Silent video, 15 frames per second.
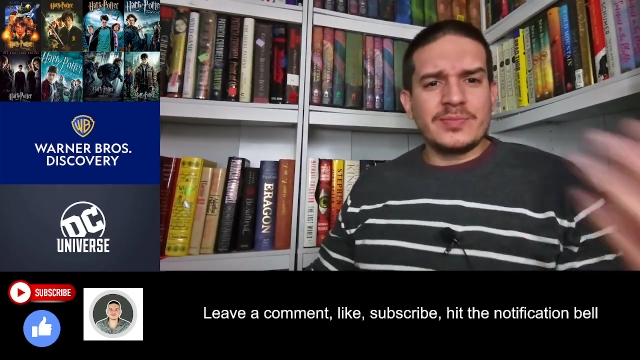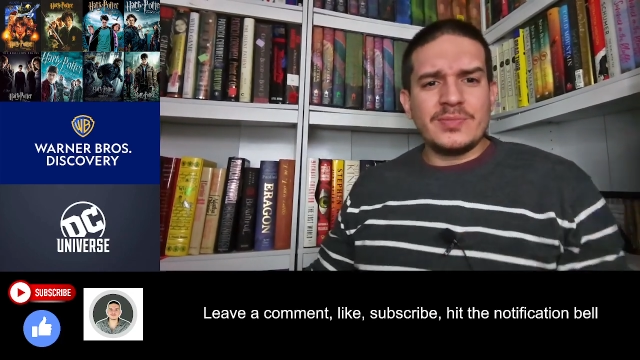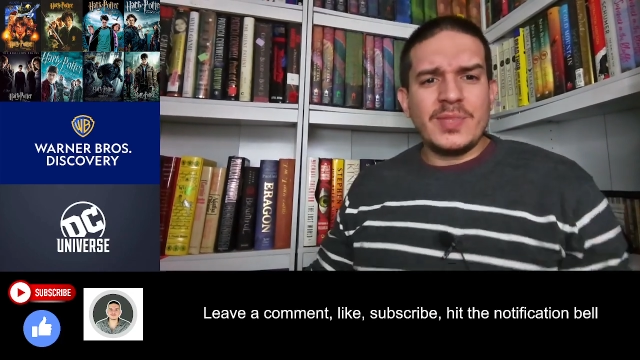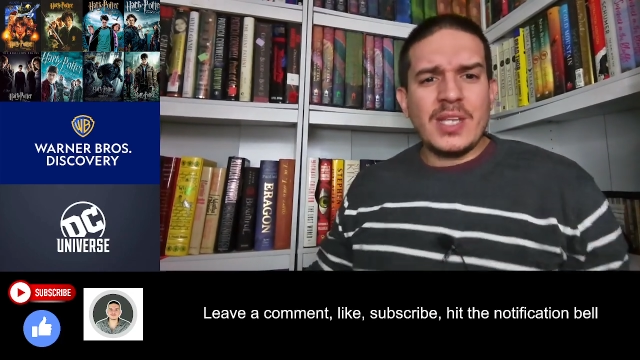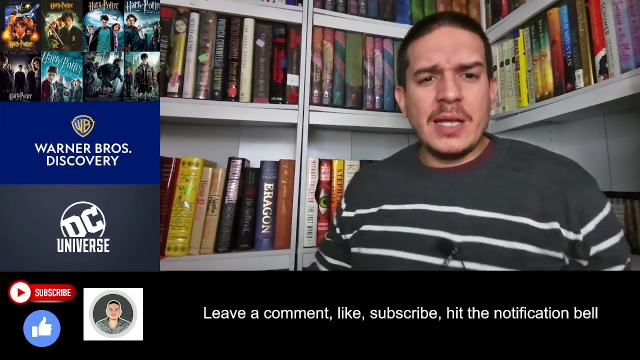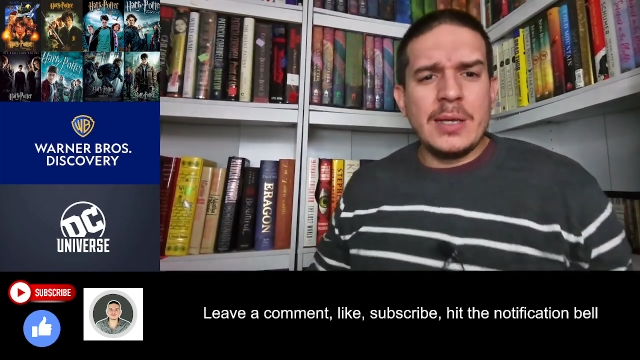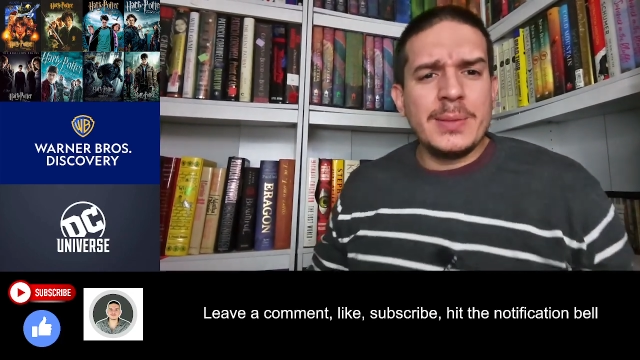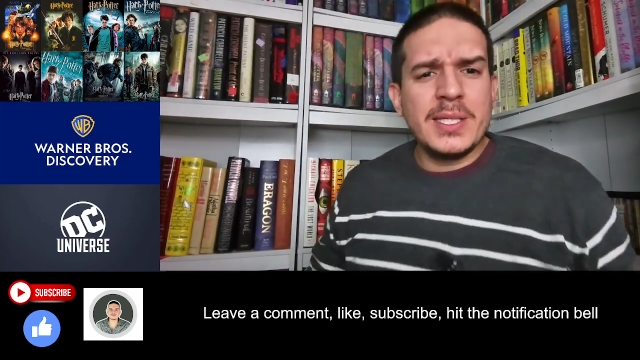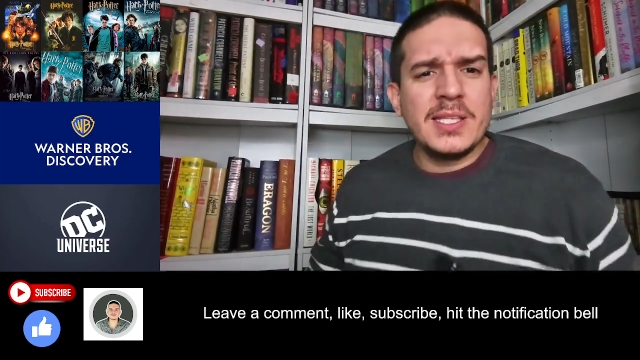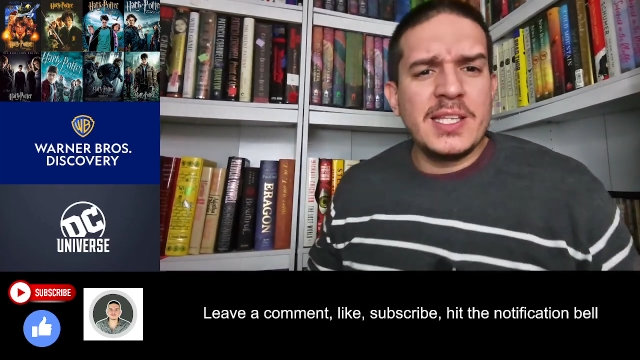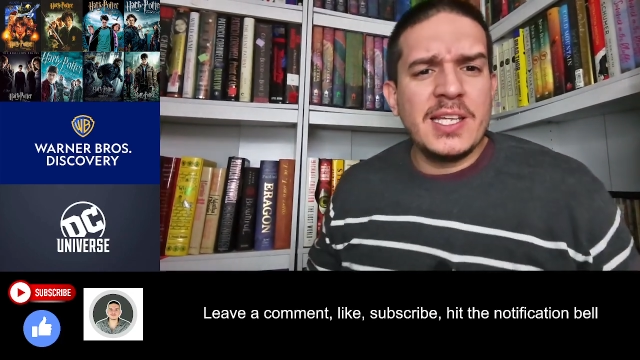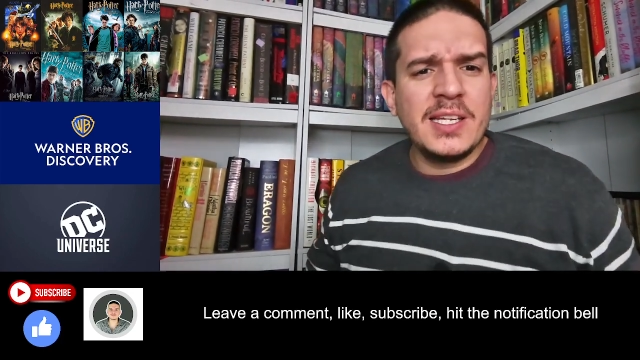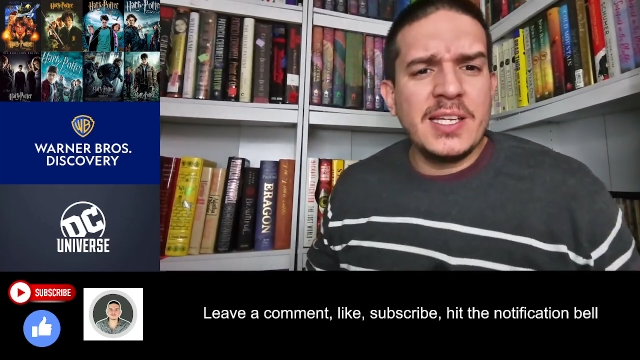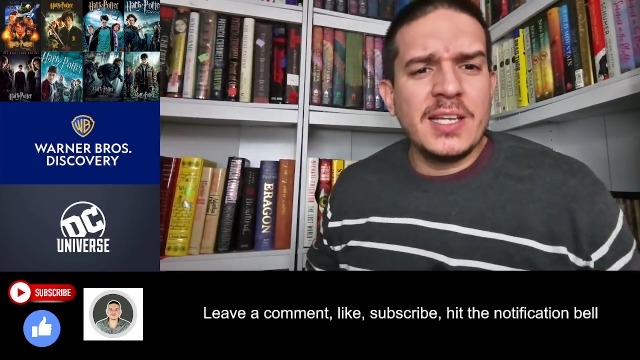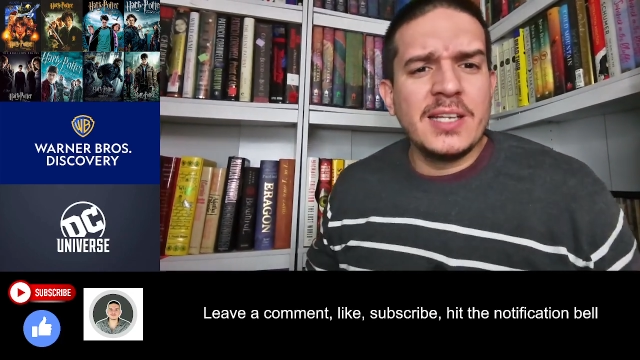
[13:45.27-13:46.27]
I could have been
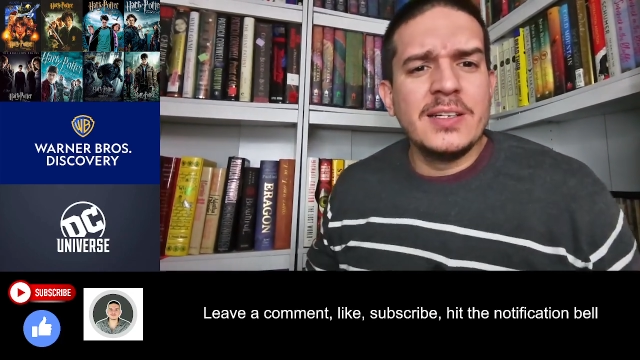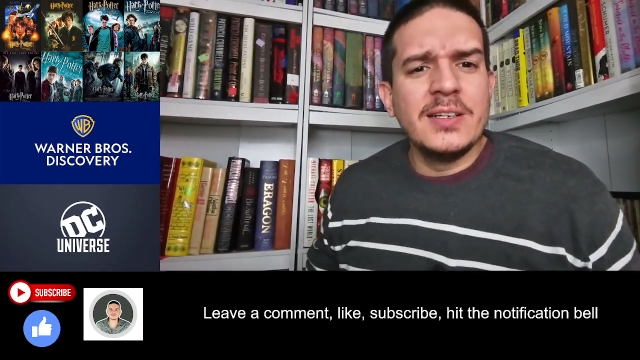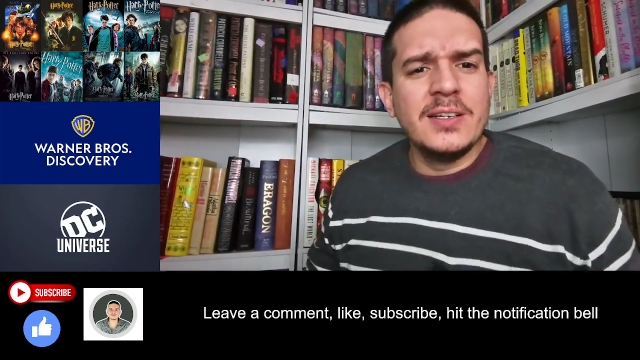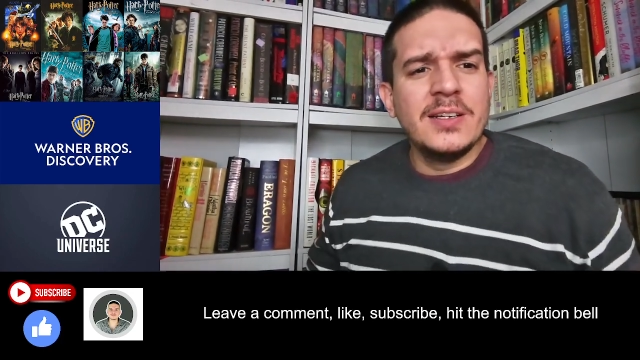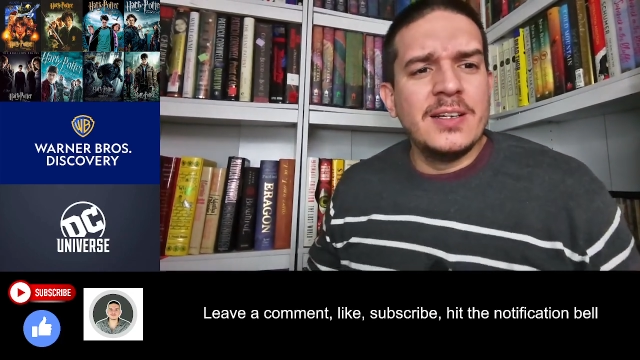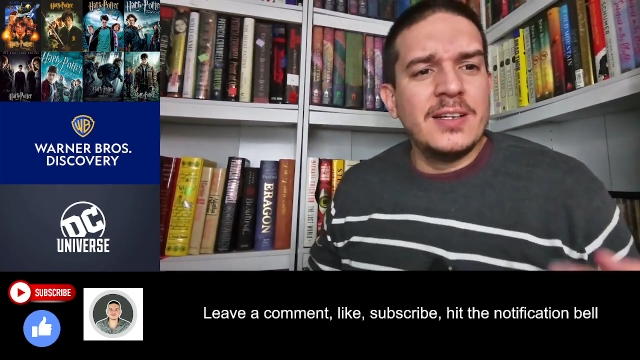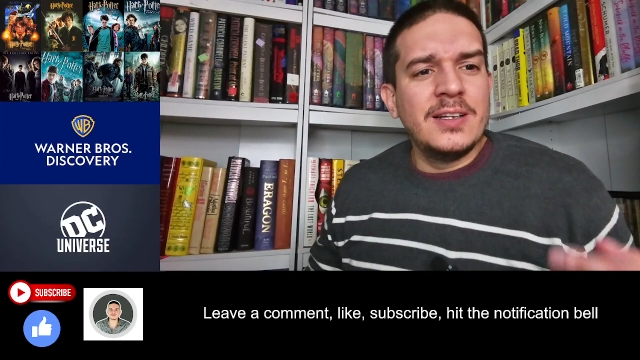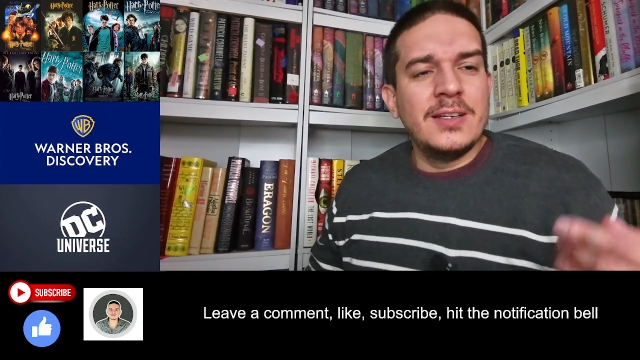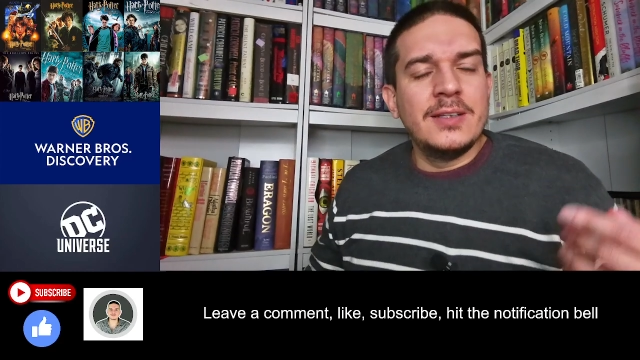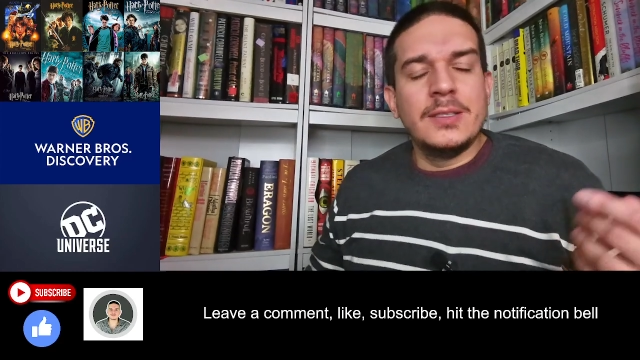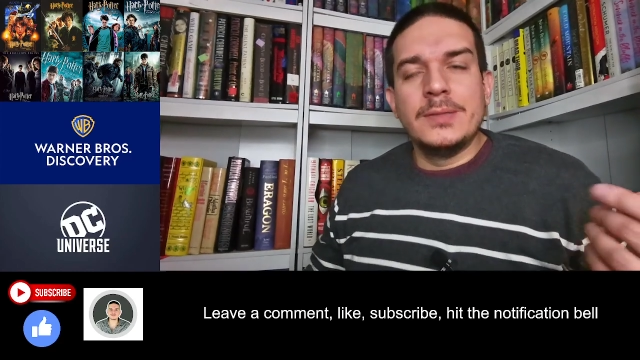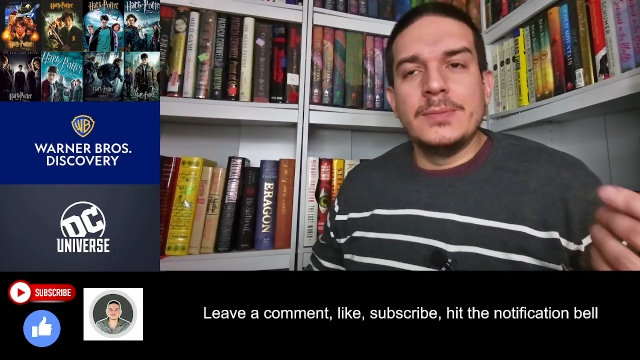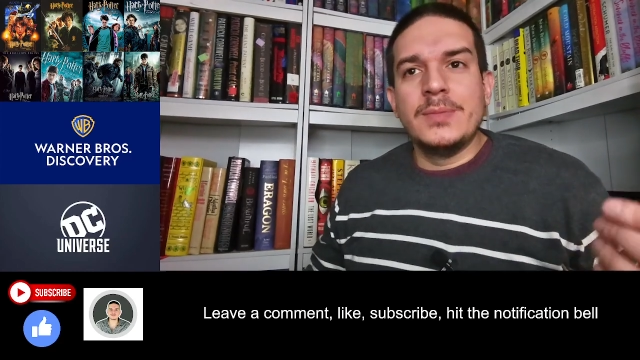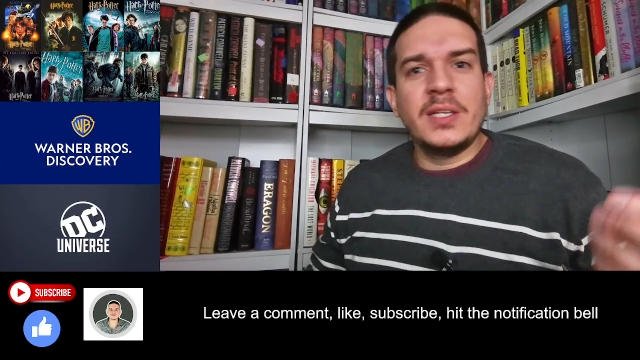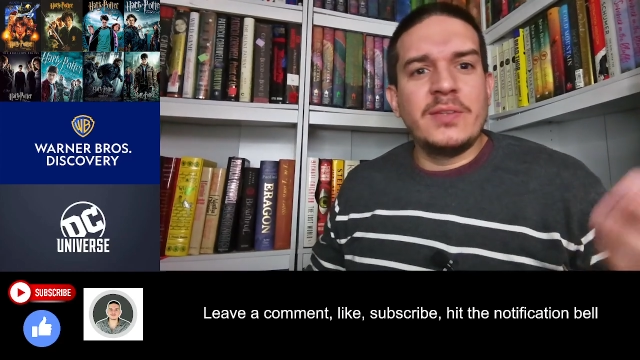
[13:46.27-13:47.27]
thinking,
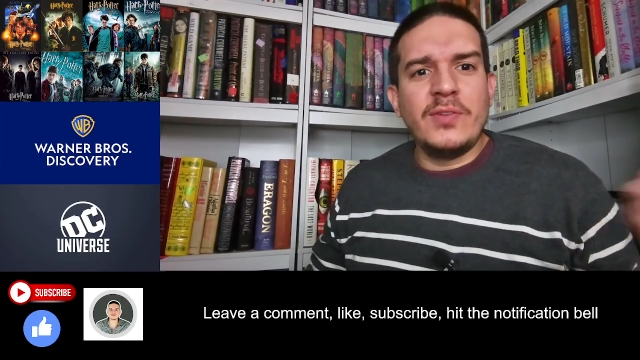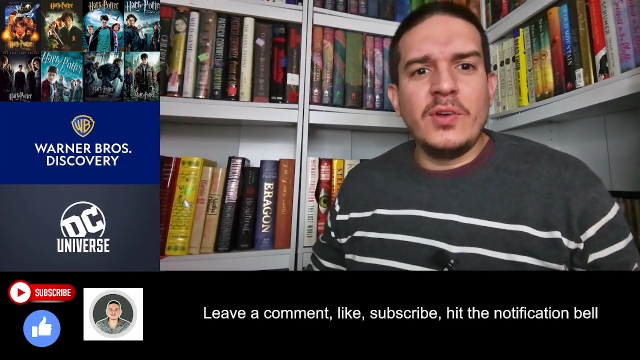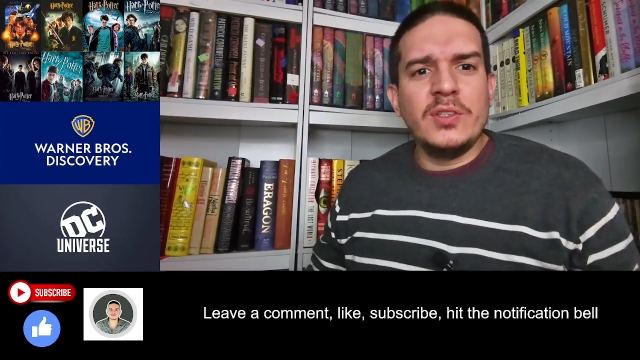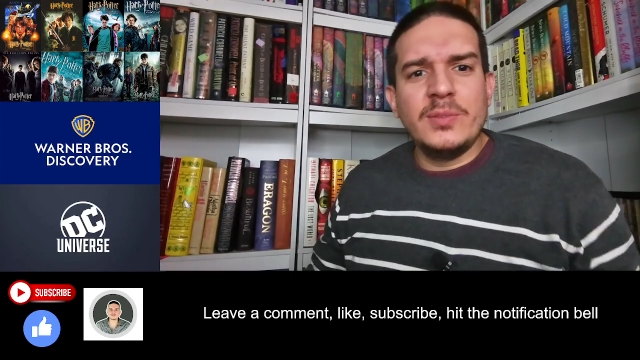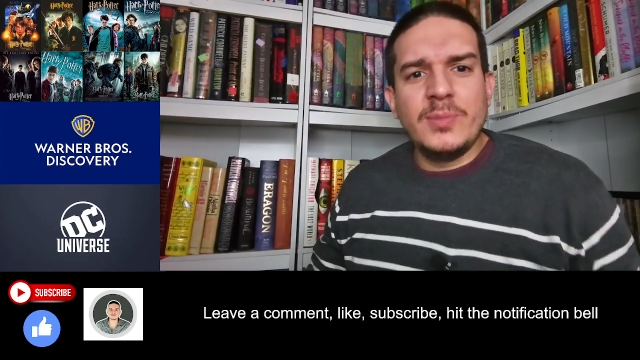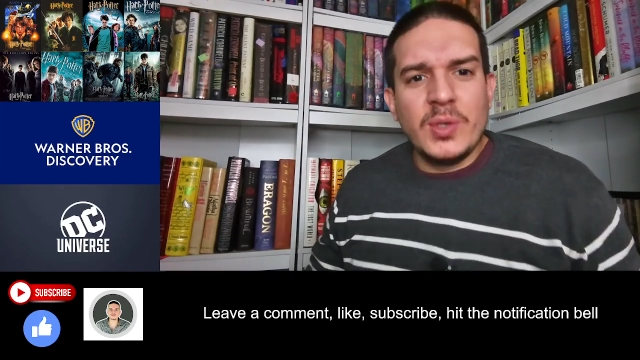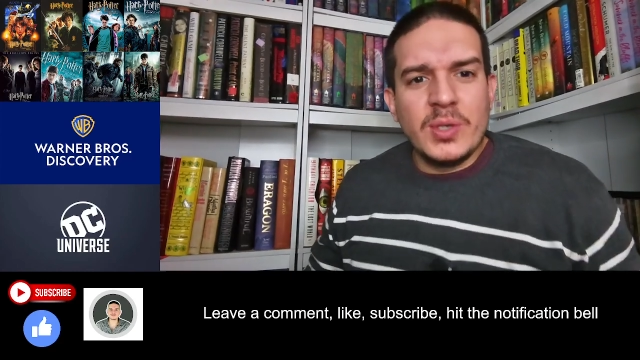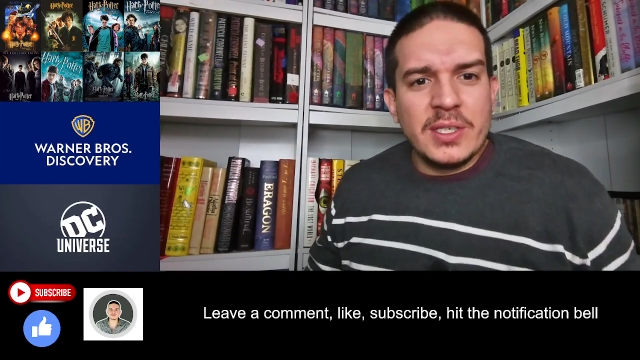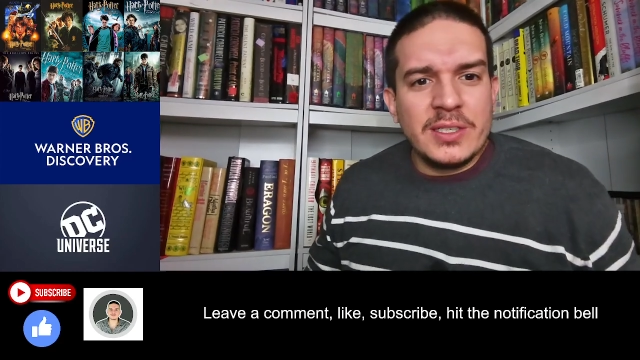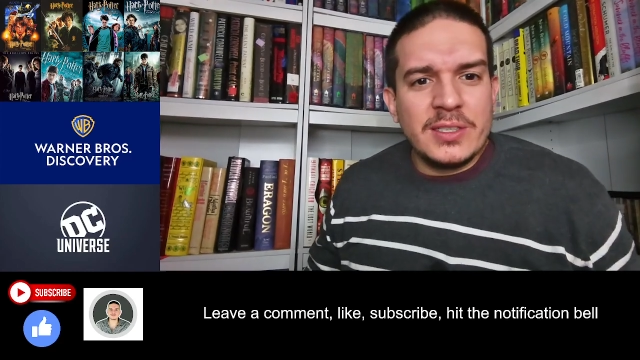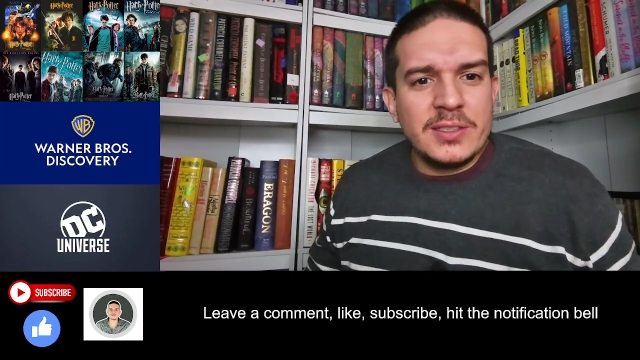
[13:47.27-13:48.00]
like Voldemort,